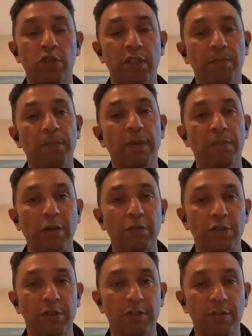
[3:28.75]
zip and
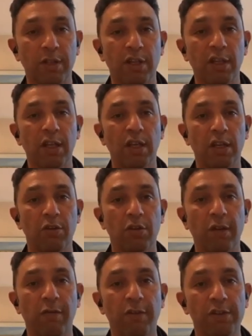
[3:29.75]
bounce in your
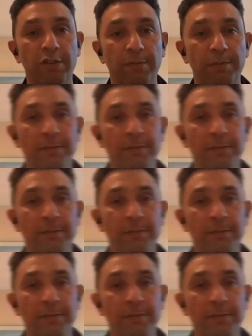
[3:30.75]
deliveries.